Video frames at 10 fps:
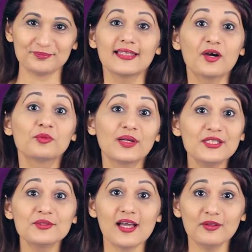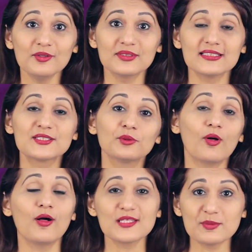Now, when you download this, you will
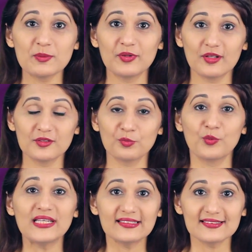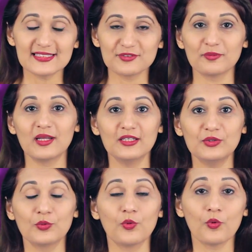also be put on the waitlist for my
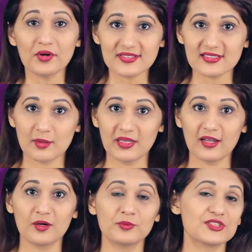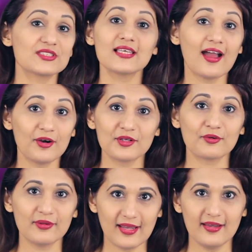new course coming out, which is how to
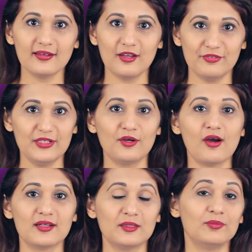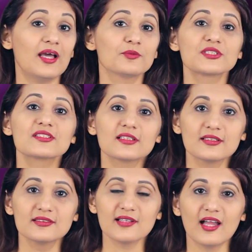create a video content plan, which is going
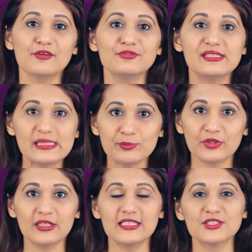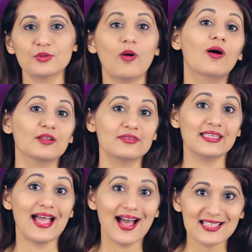to dive deeper into all of
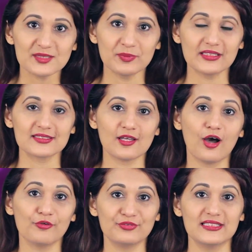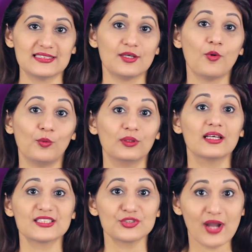the aspects of this whole
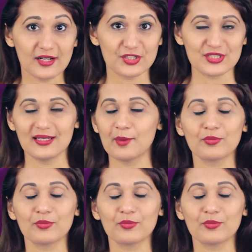strategy. And I